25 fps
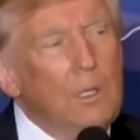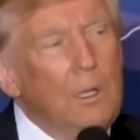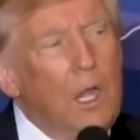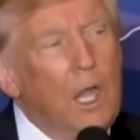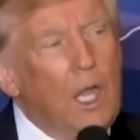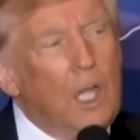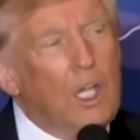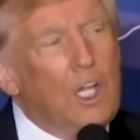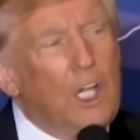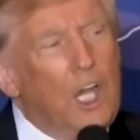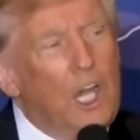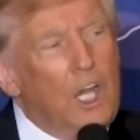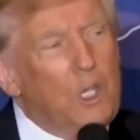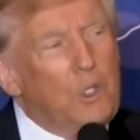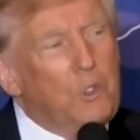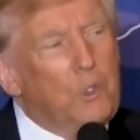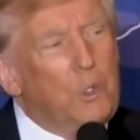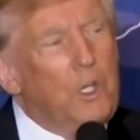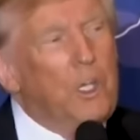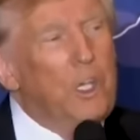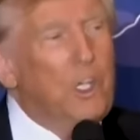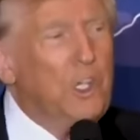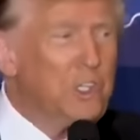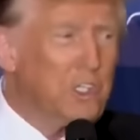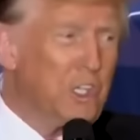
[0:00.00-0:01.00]
Our
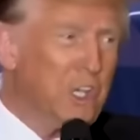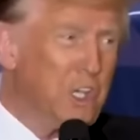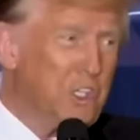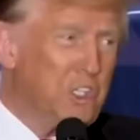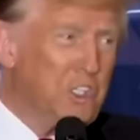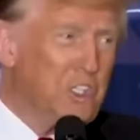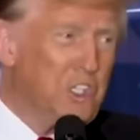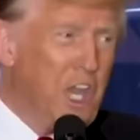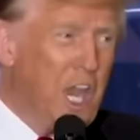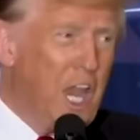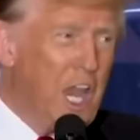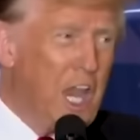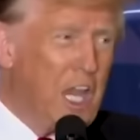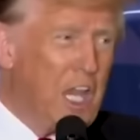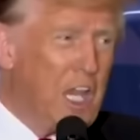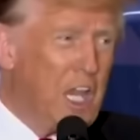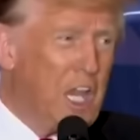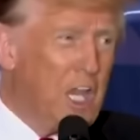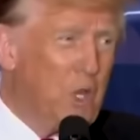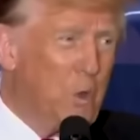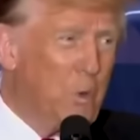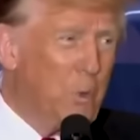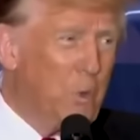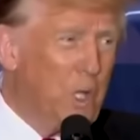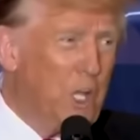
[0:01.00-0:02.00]
country is at stake
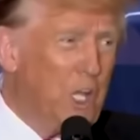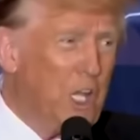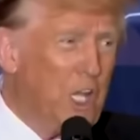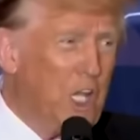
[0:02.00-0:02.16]
and we